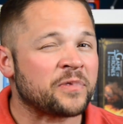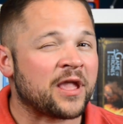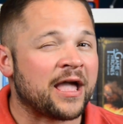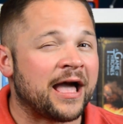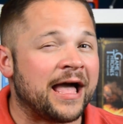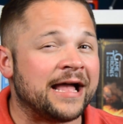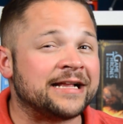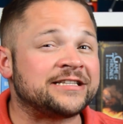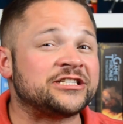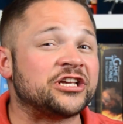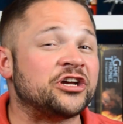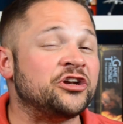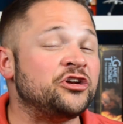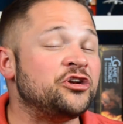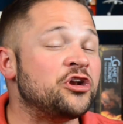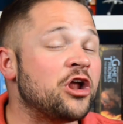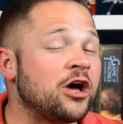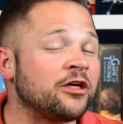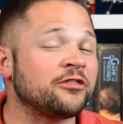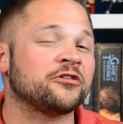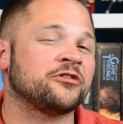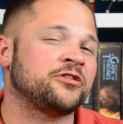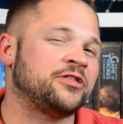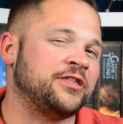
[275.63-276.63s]
That's
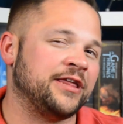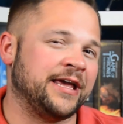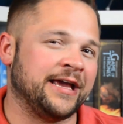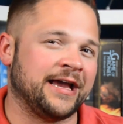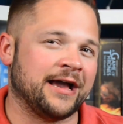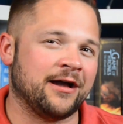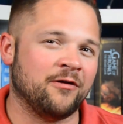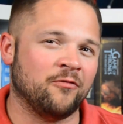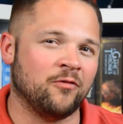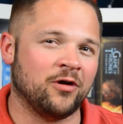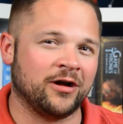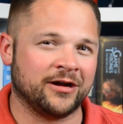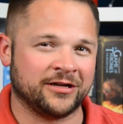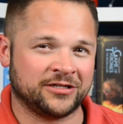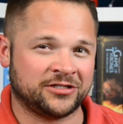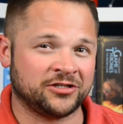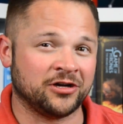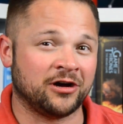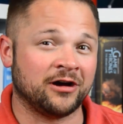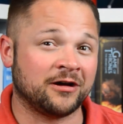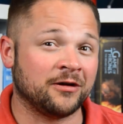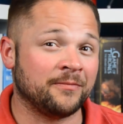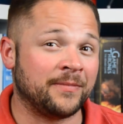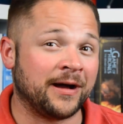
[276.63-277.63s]
another thing I want to
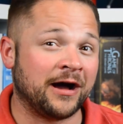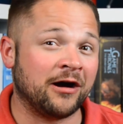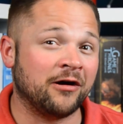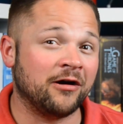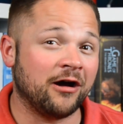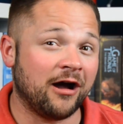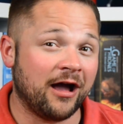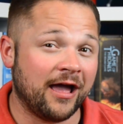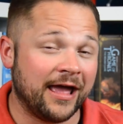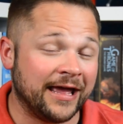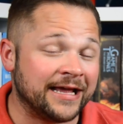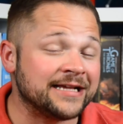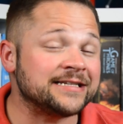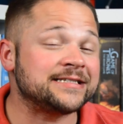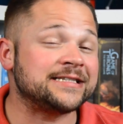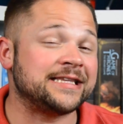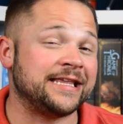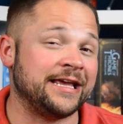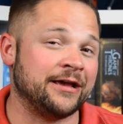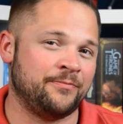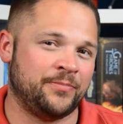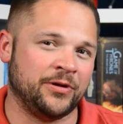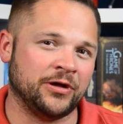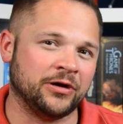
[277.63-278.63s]
talk about, is
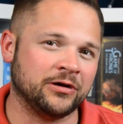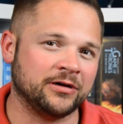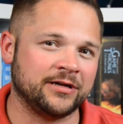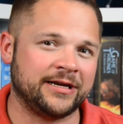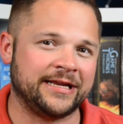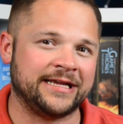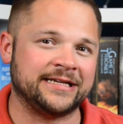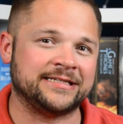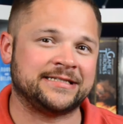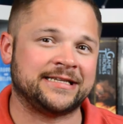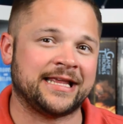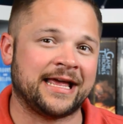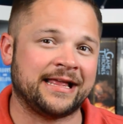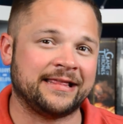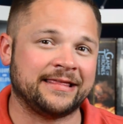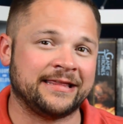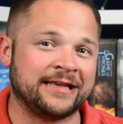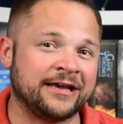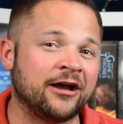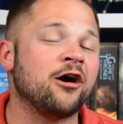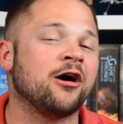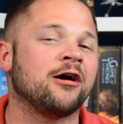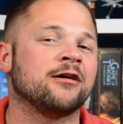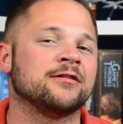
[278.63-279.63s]
the abilities that the
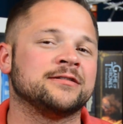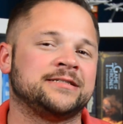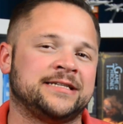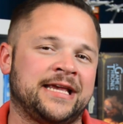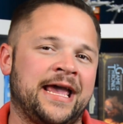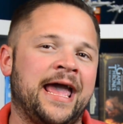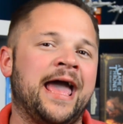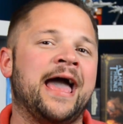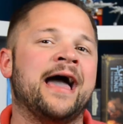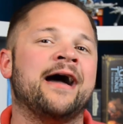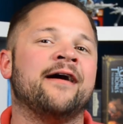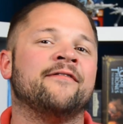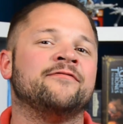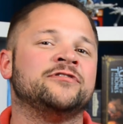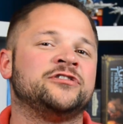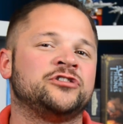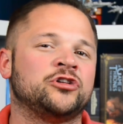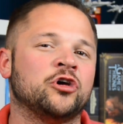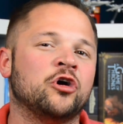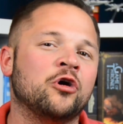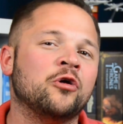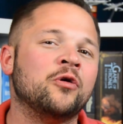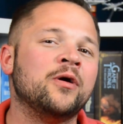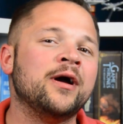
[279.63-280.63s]
cards have.
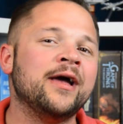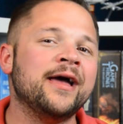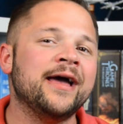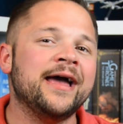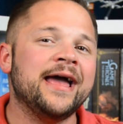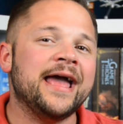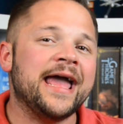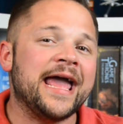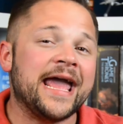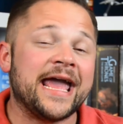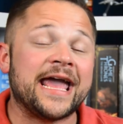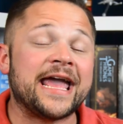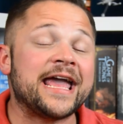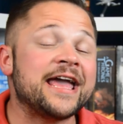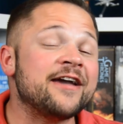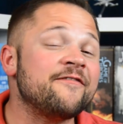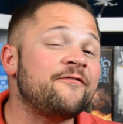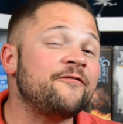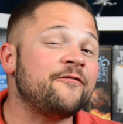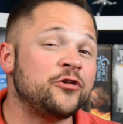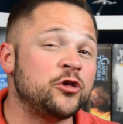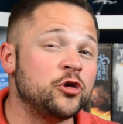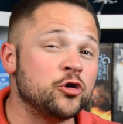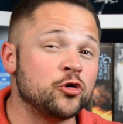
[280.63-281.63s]
So
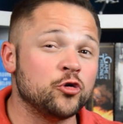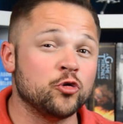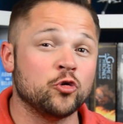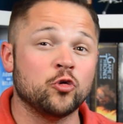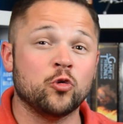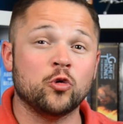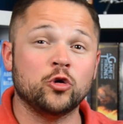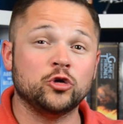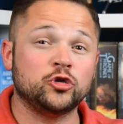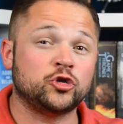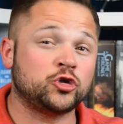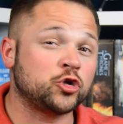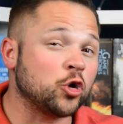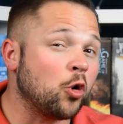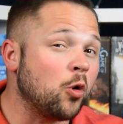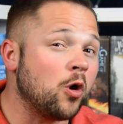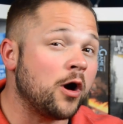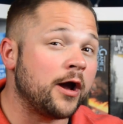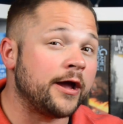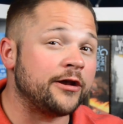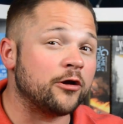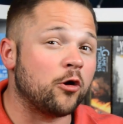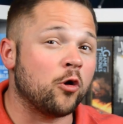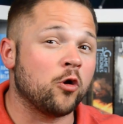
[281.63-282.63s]
if you
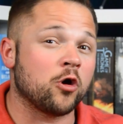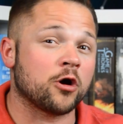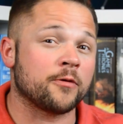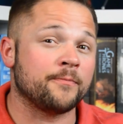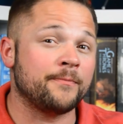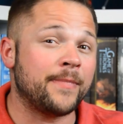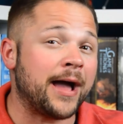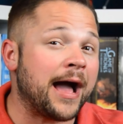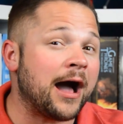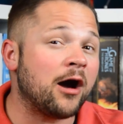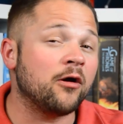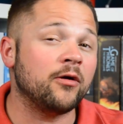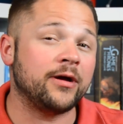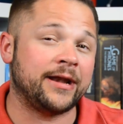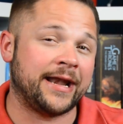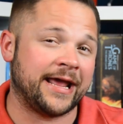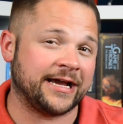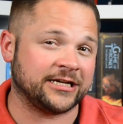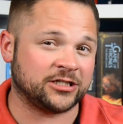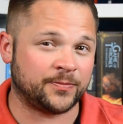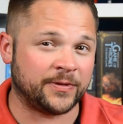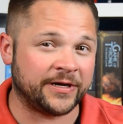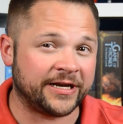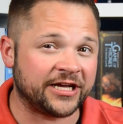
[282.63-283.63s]
join or mount an
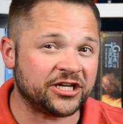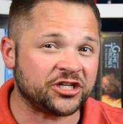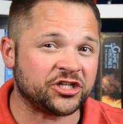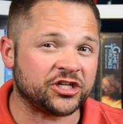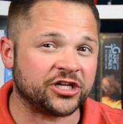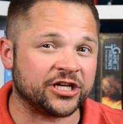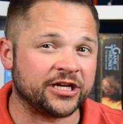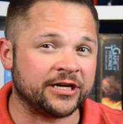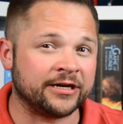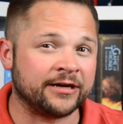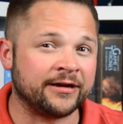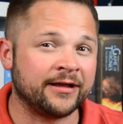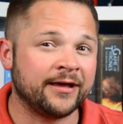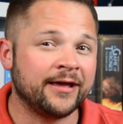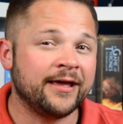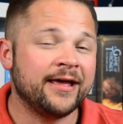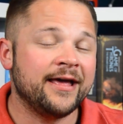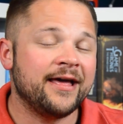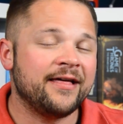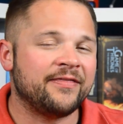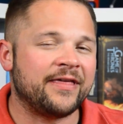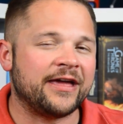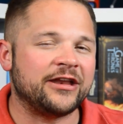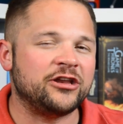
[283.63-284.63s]
expedition,
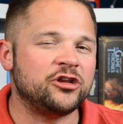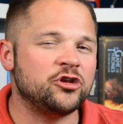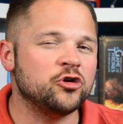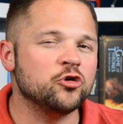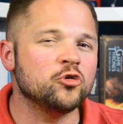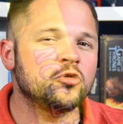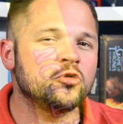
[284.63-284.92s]
then you